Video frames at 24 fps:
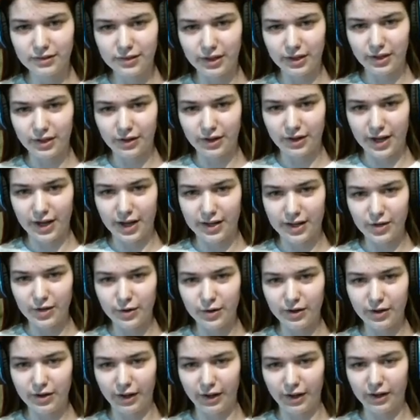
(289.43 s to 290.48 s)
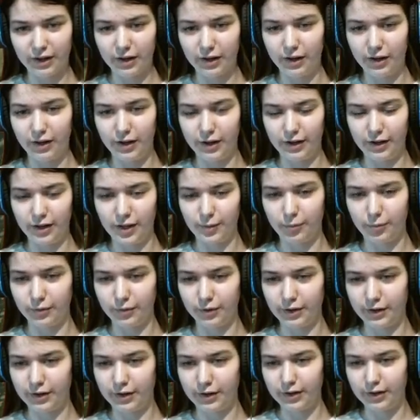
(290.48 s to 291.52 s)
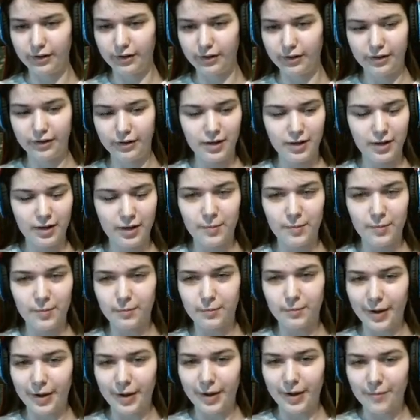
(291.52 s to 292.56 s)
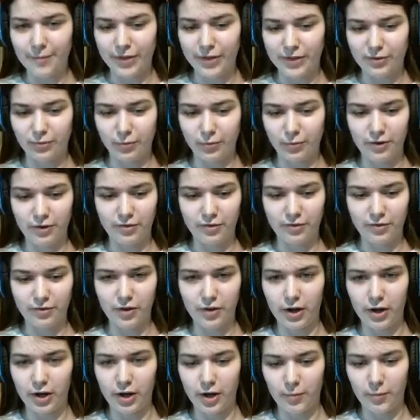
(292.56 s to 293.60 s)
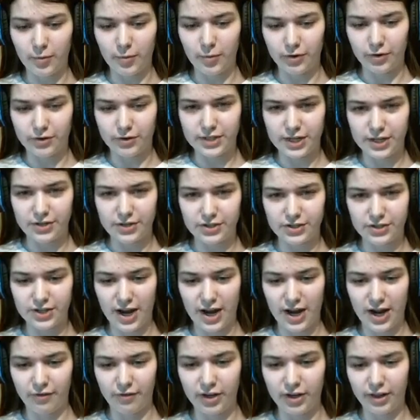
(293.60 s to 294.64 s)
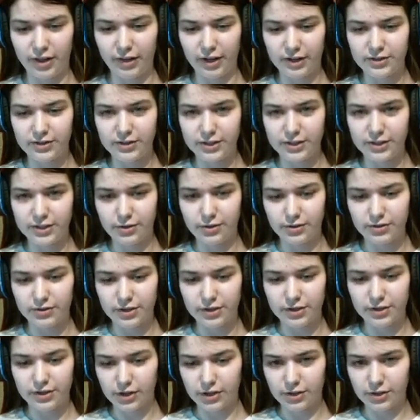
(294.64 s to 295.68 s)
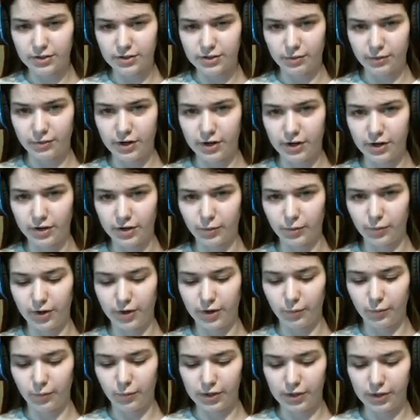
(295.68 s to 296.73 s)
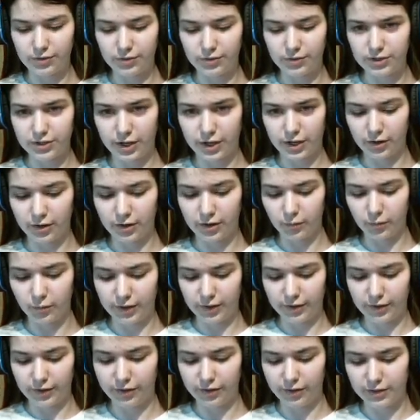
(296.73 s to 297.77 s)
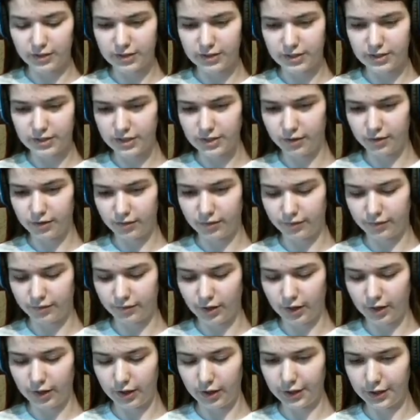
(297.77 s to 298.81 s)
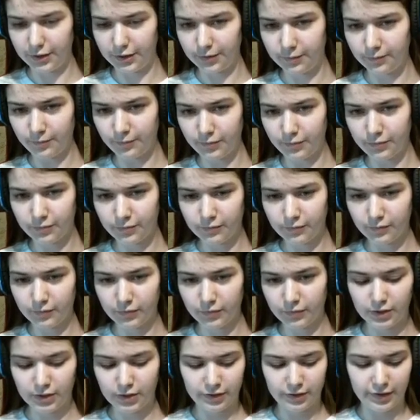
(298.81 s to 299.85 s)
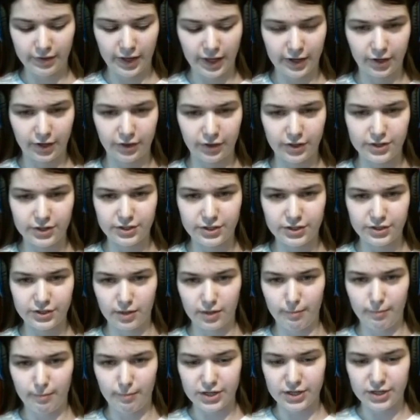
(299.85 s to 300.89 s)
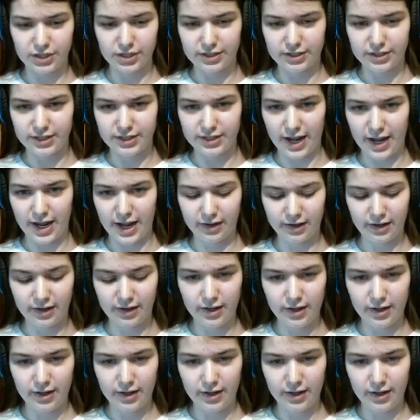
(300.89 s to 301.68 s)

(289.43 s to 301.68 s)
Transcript: Okay, you had like a hit point. But yeah, that's one of the rotations I really like to use. There's also another one where you start with Cinder Fog. That increases your magic attack.